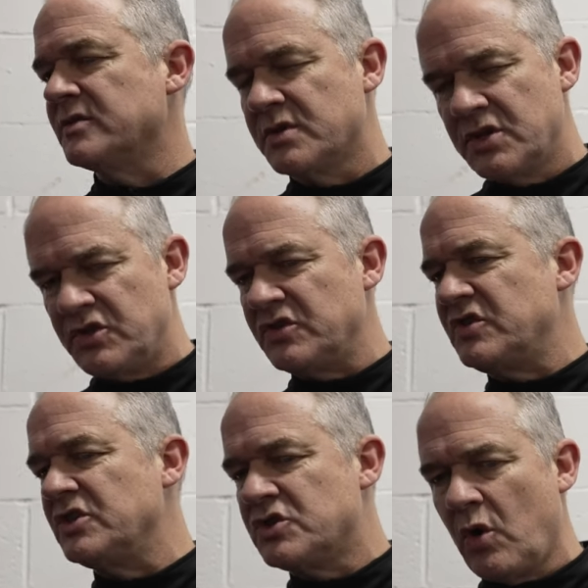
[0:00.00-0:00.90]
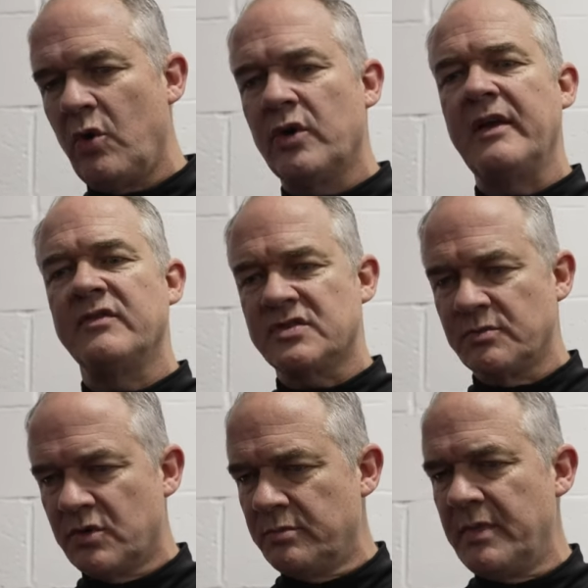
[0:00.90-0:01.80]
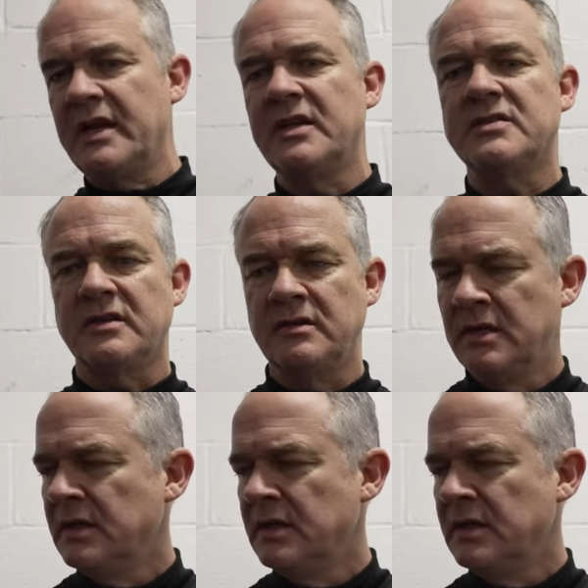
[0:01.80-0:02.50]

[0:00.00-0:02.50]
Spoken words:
It was good to see Chol gave us some good minutes, and,